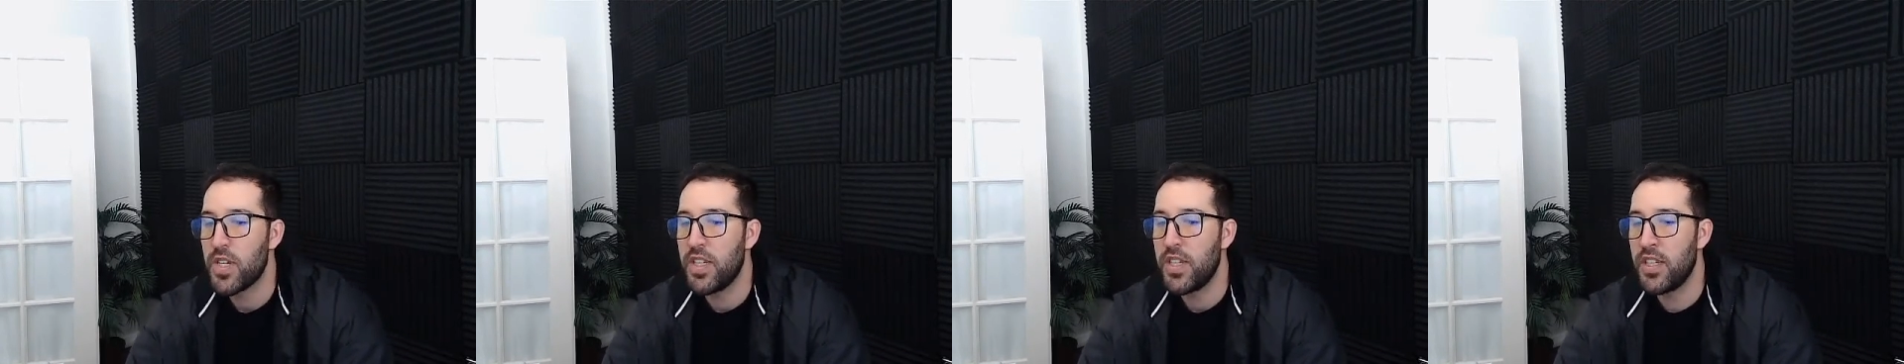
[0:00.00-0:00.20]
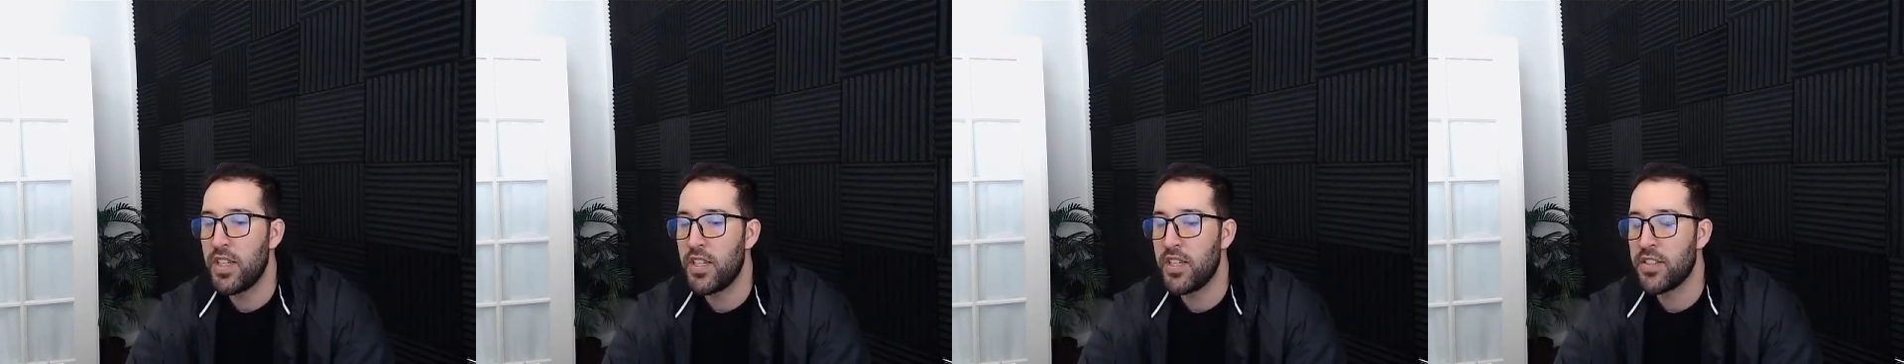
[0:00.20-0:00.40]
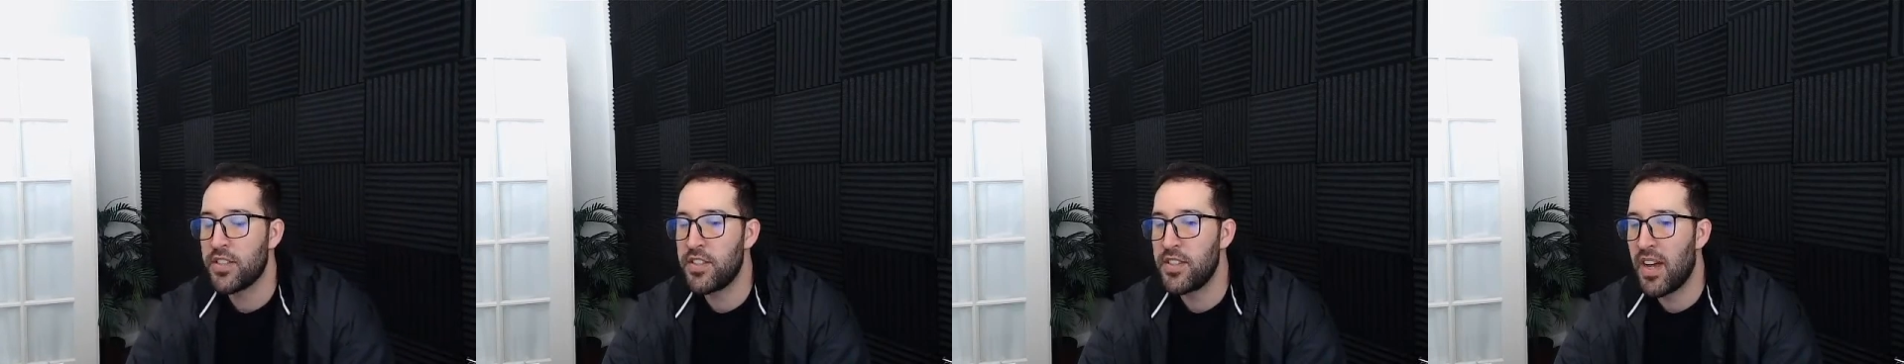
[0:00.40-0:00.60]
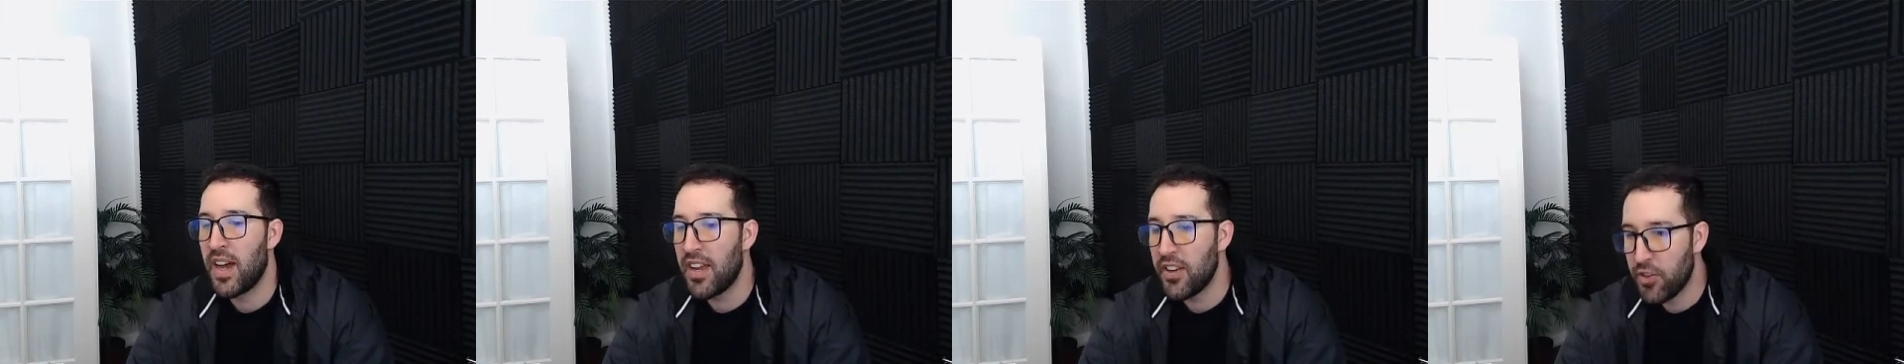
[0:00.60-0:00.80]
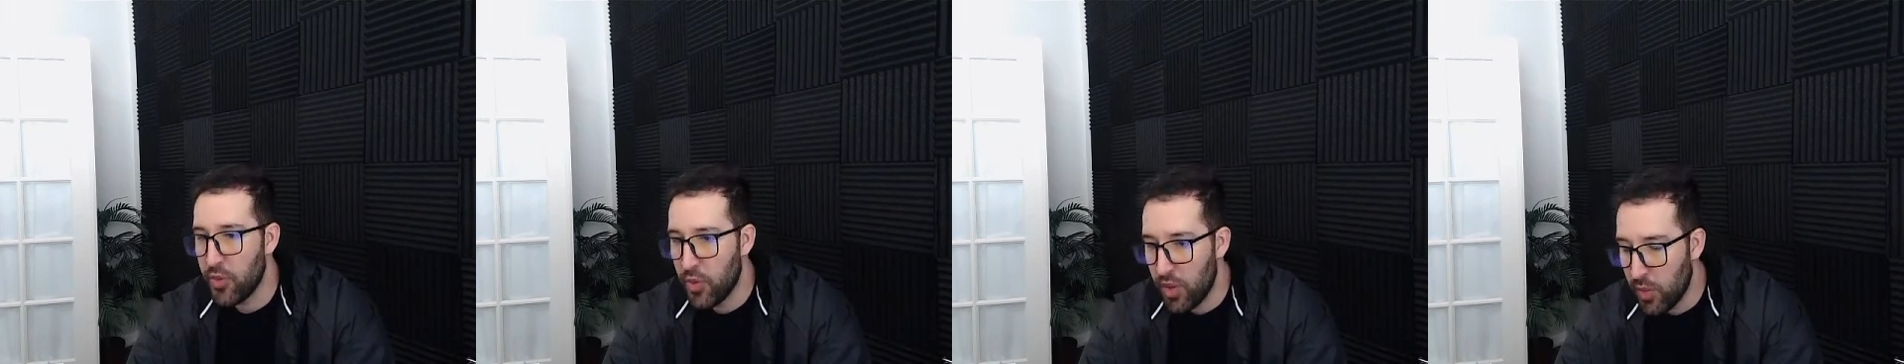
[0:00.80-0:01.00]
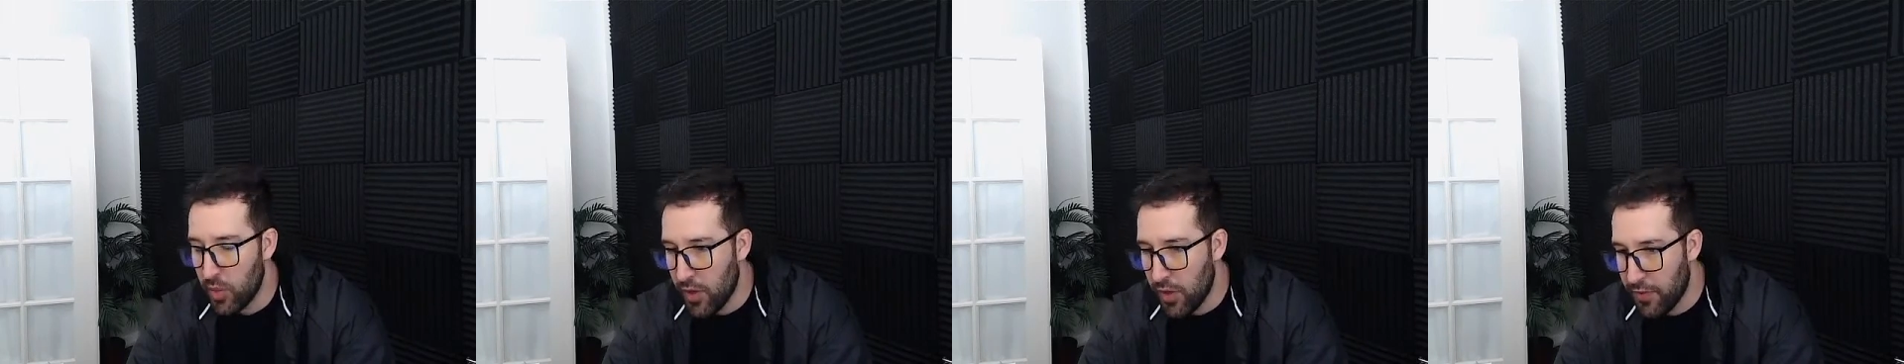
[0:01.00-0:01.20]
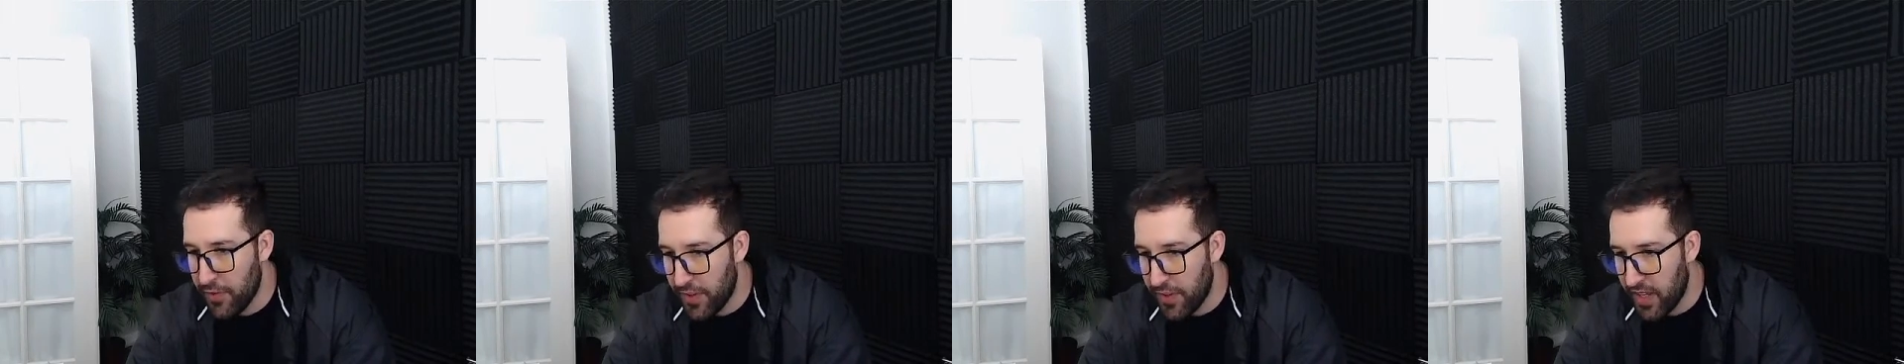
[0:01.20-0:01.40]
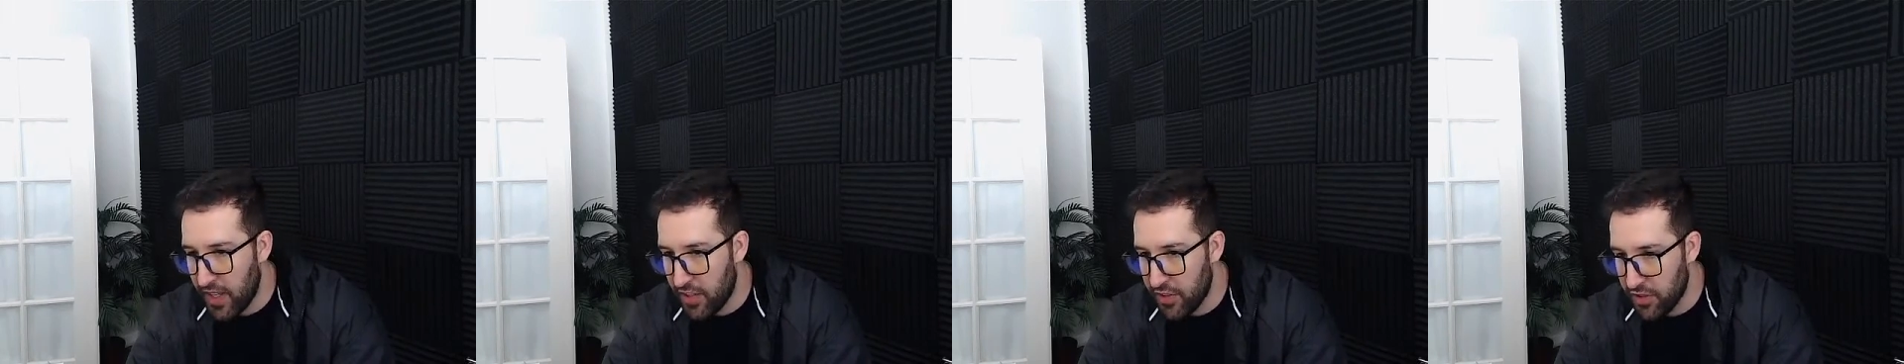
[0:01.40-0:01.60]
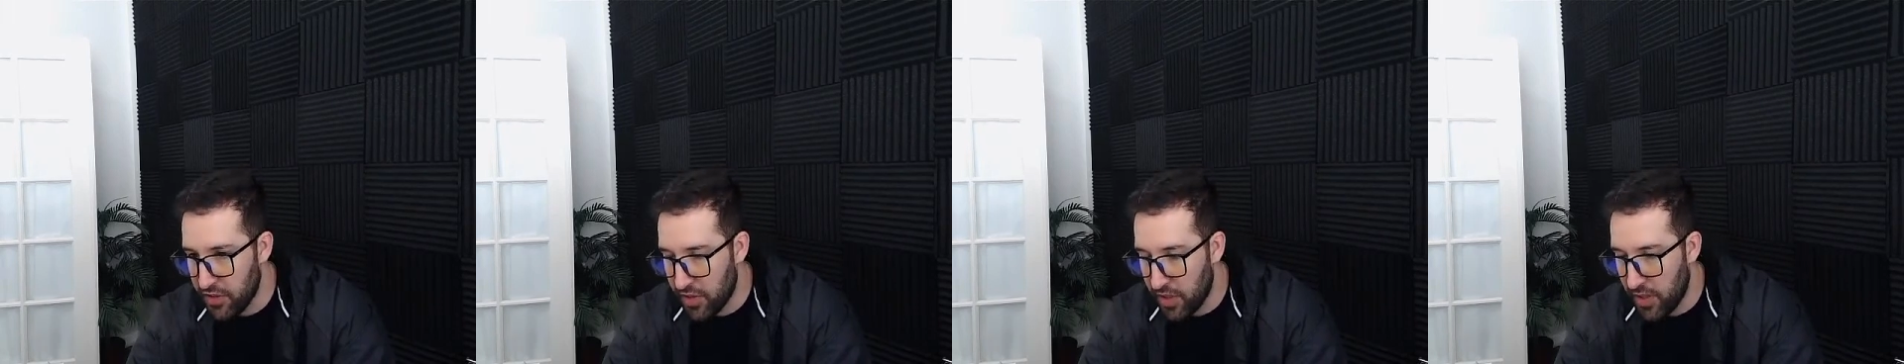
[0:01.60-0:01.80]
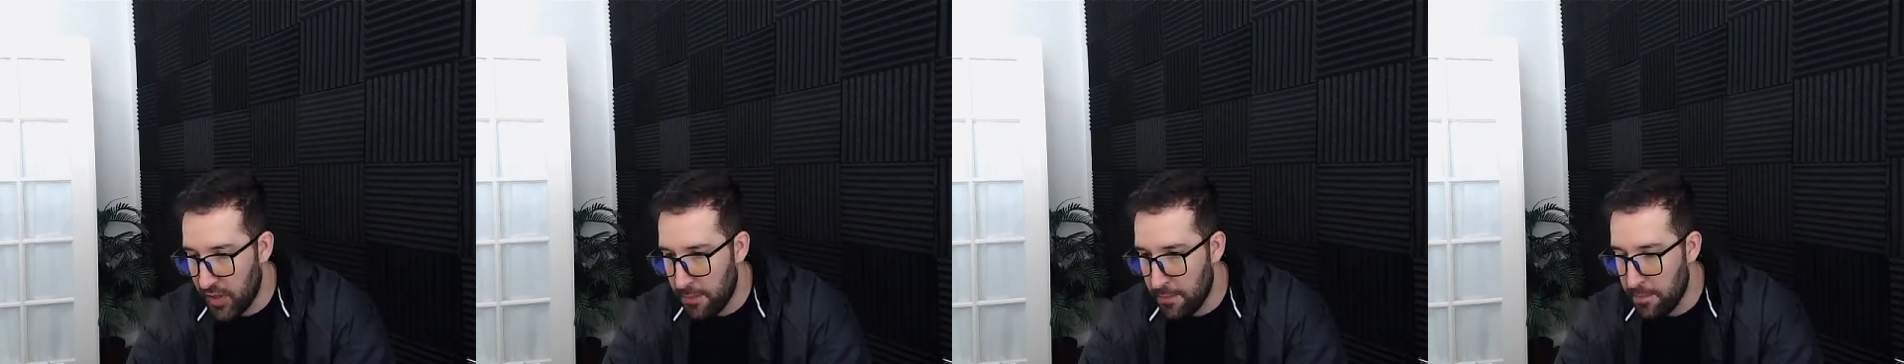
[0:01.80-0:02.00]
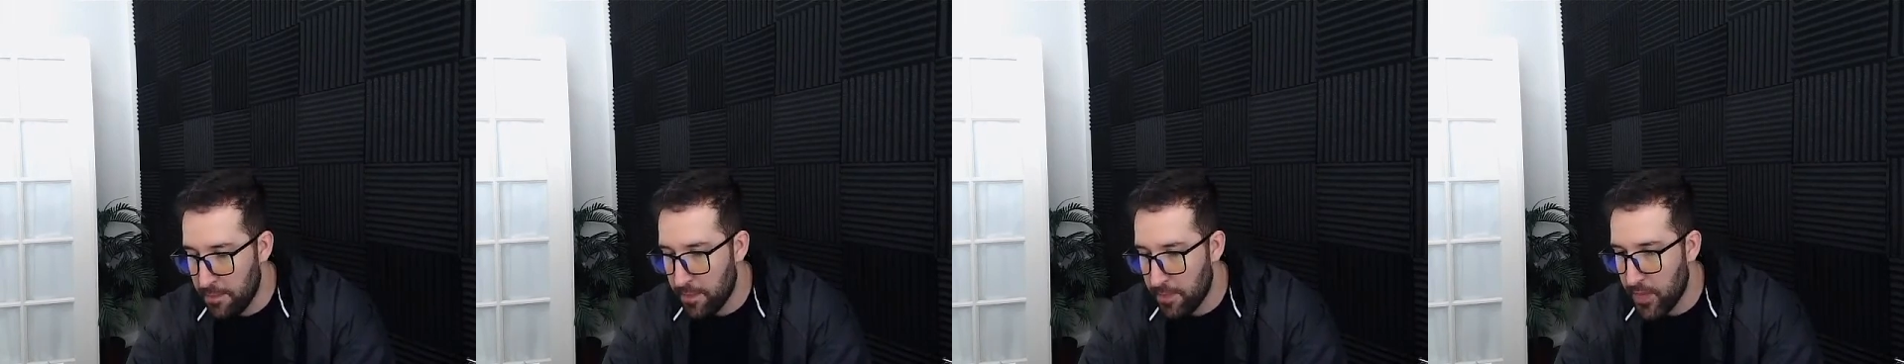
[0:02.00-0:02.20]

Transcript: is not doing well financially,